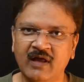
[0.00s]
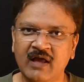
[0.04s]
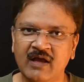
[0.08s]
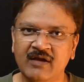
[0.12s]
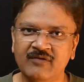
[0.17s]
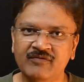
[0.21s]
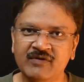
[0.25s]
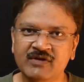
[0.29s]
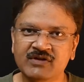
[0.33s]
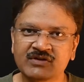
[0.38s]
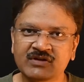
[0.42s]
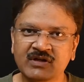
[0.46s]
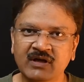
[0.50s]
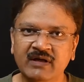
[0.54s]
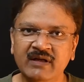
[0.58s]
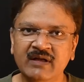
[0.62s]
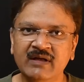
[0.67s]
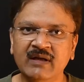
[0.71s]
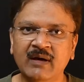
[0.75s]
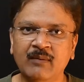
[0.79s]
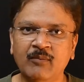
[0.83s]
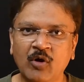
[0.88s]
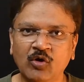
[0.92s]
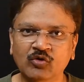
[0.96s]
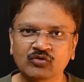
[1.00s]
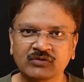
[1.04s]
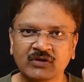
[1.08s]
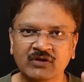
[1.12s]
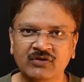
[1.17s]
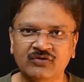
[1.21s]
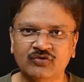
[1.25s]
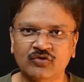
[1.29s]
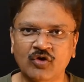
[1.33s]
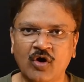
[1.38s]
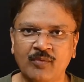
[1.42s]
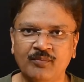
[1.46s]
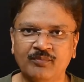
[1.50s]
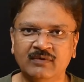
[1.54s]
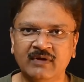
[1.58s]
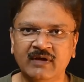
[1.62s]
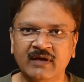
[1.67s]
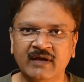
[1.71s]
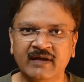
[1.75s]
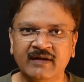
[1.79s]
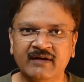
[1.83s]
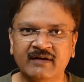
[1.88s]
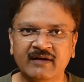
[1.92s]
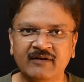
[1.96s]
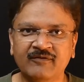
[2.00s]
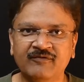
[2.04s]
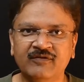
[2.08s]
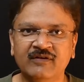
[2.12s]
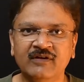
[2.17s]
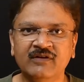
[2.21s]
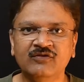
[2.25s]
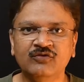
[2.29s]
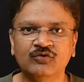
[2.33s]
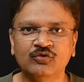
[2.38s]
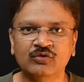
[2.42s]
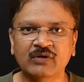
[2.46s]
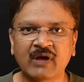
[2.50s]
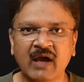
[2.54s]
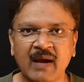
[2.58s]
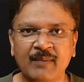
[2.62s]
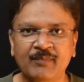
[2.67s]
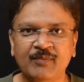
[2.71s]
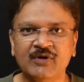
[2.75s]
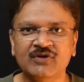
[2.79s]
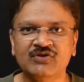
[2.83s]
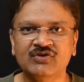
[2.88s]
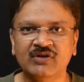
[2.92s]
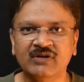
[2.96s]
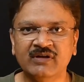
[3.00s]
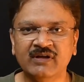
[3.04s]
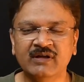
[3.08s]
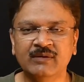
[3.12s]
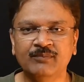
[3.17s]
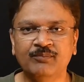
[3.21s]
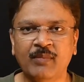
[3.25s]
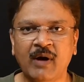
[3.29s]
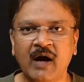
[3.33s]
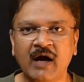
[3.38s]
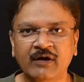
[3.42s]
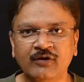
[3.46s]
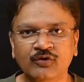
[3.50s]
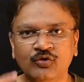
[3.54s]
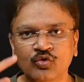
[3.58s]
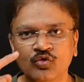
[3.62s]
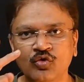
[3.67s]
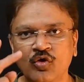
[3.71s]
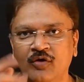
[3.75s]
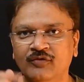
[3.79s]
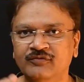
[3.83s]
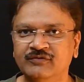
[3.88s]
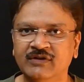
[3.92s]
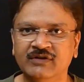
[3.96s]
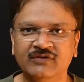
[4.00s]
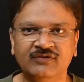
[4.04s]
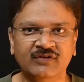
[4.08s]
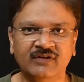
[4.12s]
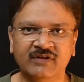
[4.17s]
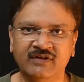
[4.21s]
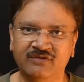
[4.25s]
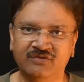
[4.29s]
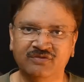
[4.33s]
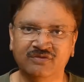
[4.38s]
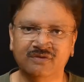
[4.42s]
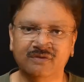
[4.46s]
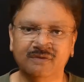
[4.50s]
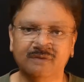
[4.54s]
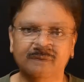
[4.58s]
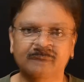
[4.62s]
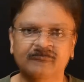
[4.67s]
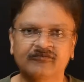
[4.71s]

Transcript: we studied about this stop in reference to the aperture in part 2 of this series.